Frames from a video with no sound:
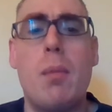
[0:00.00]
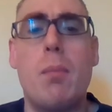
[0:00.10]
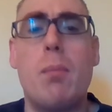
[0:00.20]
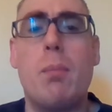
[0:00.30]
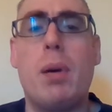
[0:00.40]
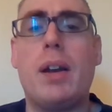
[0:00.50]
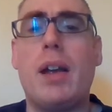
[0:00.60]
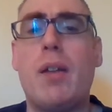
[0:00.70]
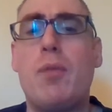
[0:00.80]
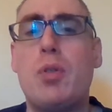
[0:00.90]
But
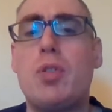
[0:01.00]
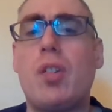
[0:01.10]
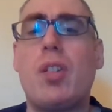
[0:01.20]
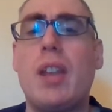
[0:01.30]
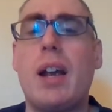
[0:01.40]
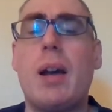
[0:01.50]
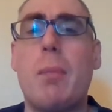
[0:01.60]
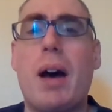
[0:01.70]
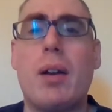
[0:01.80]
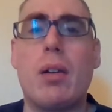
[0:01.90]
if you just think
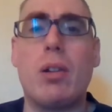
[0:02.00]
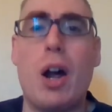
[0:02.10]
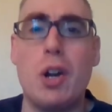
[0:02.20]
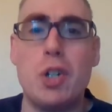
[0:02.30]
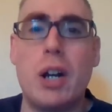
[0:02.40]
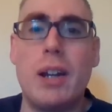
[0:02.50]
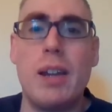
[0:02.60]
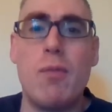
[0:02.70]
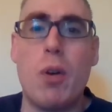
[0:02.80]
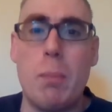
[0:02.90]
about it logically
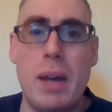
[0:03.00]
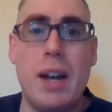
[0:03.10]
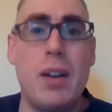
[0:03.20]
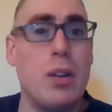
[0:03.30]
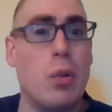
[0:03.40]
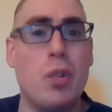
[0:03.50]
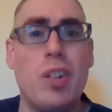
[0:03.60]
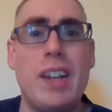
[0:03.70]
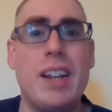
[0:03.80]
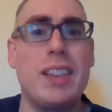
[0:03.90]
for a minute, you'll see
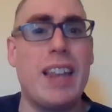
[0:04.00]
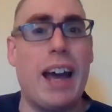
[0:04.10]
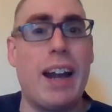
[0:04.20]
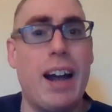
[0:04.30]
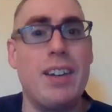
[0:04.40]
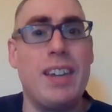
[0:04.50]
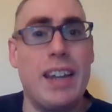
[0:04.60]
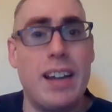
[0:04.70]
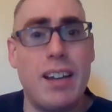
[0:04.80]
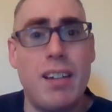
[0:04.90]
that that
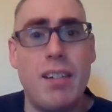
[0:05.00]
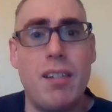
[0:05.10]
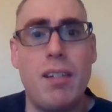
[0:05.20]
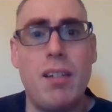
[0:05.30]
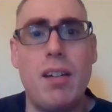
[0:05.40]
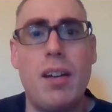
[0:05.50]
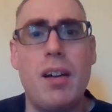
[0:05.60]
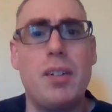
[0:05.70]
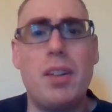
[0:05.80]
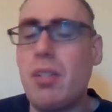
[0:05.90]
idea
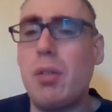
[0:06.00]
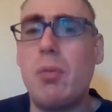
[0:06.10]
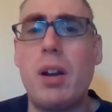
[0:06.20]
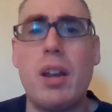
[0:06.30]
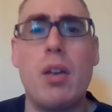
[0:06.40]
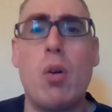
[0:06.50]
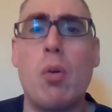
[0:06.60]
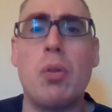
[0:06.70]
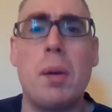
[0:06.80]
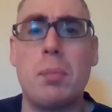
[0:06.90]
doesn't really
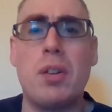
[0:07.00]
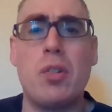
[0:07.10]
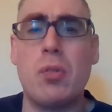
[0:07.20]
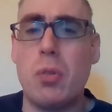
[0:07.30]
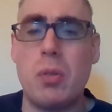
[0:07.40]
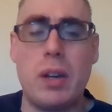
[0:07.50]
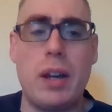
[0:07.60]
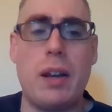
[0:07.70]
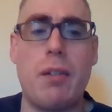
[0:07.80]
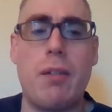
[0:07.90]
hold up to scrutiny.
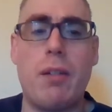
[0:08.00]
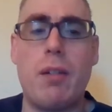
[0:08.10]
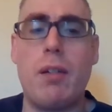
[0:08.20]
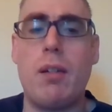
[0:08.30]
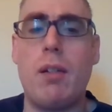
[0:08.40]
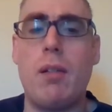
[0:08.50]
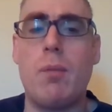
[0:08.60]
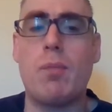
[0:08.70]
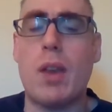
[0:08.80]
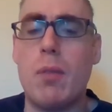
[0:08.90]

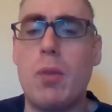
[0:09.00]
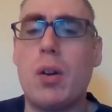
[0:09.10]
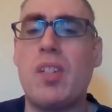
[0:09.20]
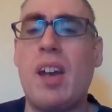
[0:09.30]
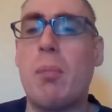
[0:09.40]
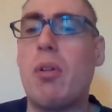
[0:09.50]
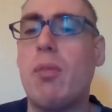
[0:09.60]
For example,